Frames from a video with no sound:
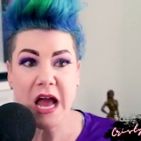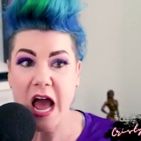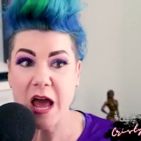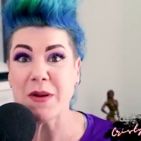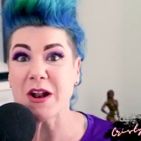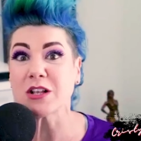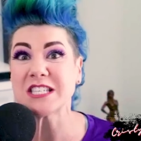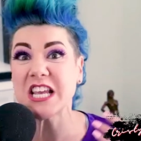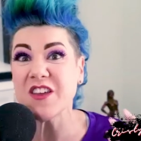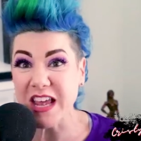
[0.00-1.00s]
had been on
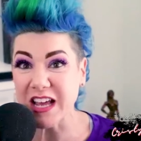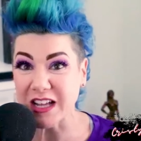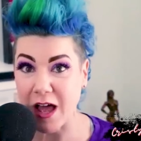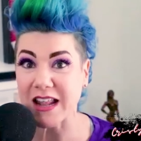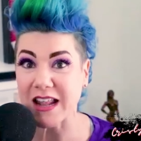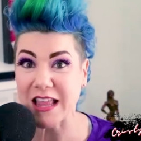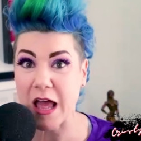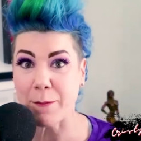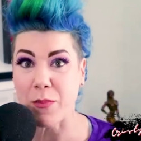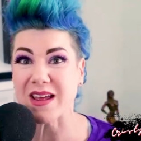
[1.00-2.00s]
TV a lot at
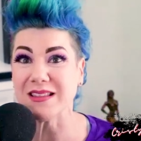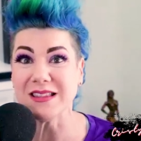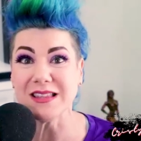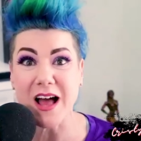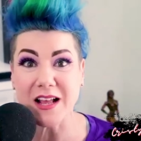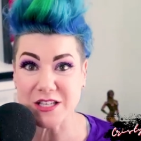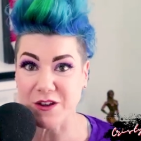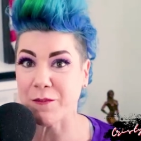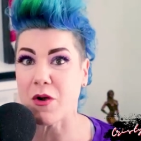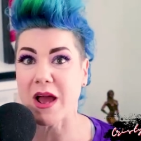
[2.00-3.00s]
that point, lots
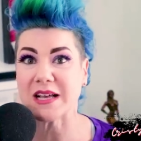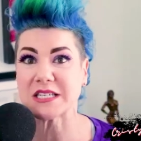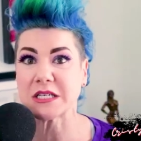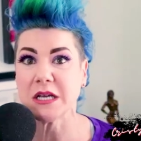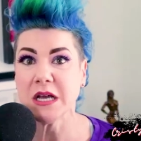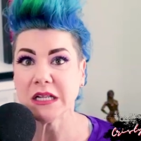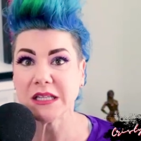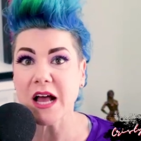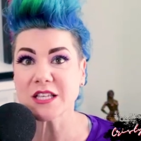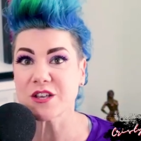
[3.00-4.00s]
of press
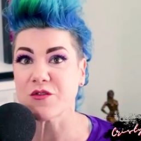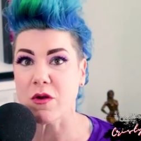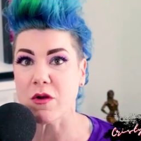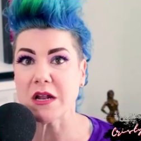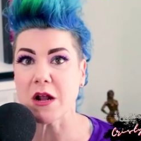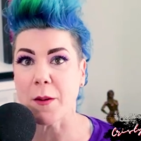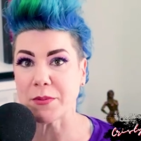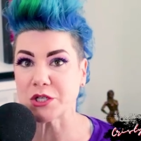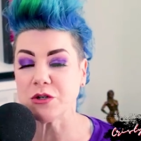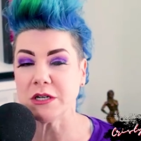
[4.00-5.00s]
lots of great
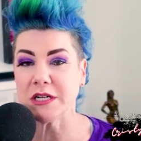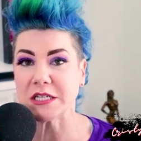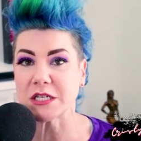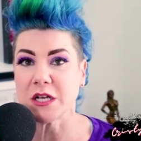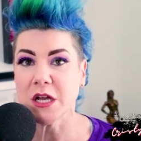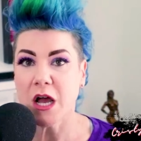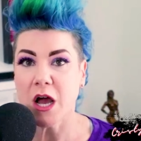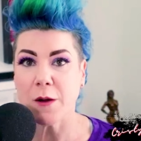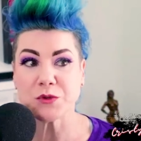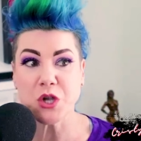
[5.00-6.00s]
opportunities
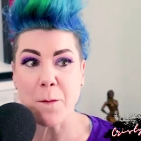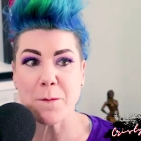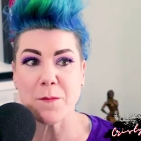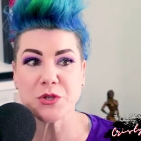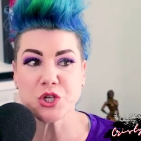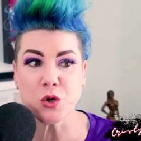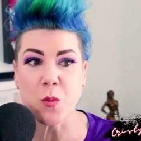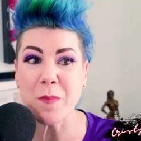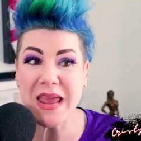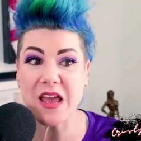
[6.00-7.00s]
um, to to
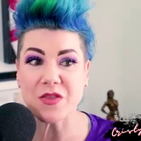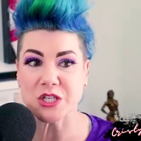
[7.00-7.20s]
be in the